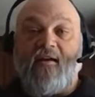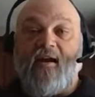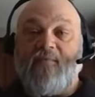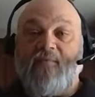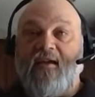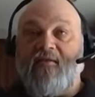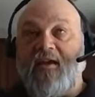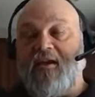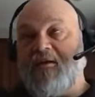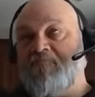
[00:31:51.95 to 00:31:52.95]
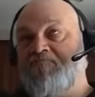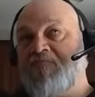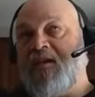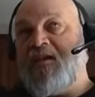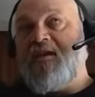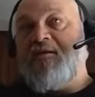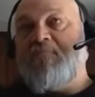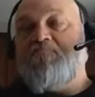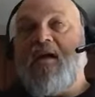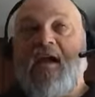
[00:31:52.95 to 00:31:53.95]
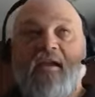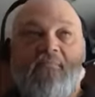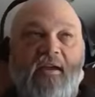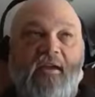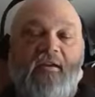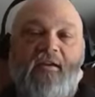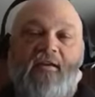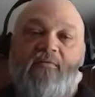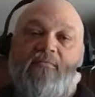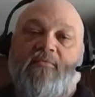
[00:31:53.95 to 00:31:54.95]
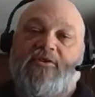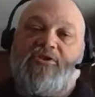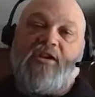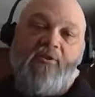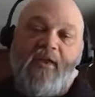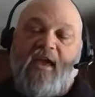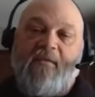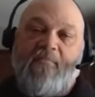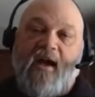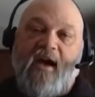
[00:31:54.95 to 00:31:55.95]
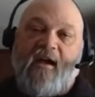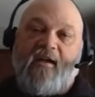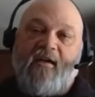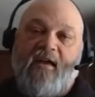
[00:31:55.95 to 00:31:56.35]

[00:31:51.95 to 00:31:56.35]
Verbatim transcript: I mean like maybe the shell came back,